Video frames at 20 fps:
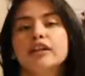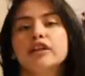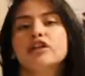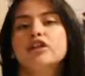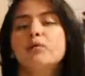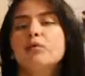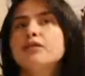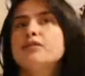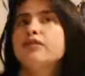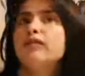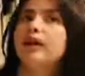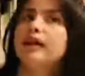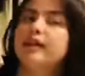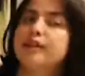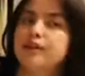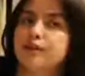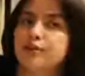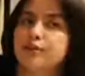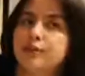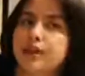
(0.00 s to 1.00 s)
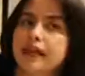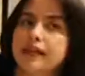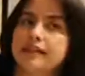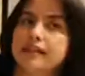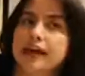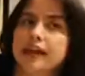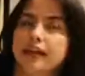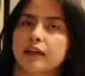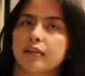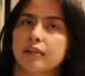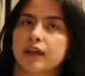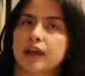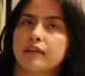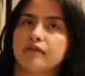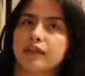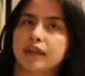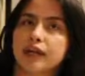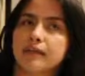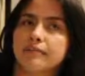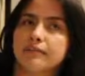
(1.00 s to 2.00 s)
you know what's funny too is that like
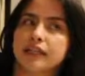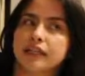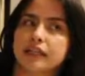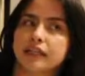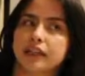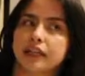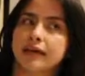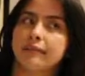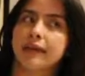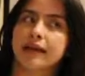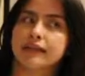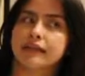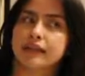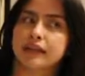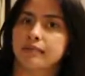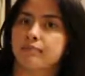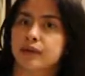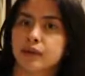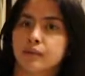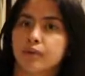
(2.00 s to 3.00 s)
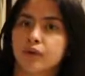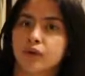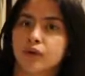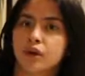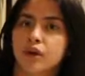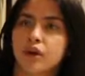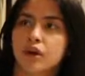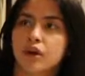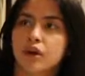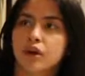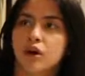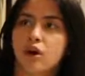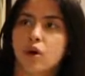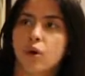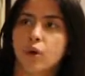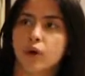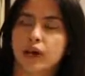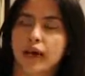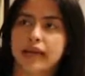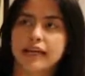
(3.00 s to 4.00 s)
whenever I meet like Mexican people
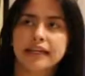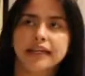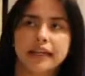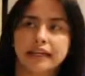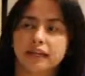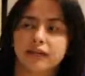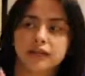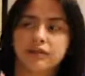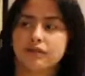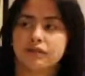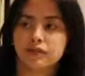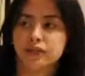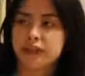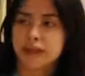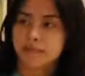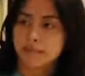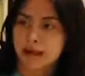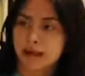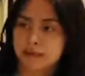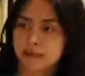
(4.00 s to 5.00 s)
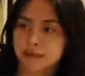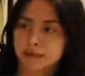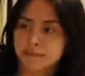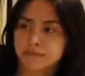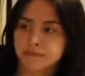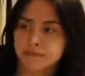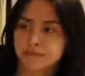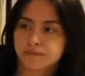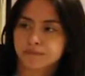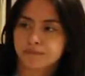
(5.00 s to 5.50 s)
or any Latinos for that matter,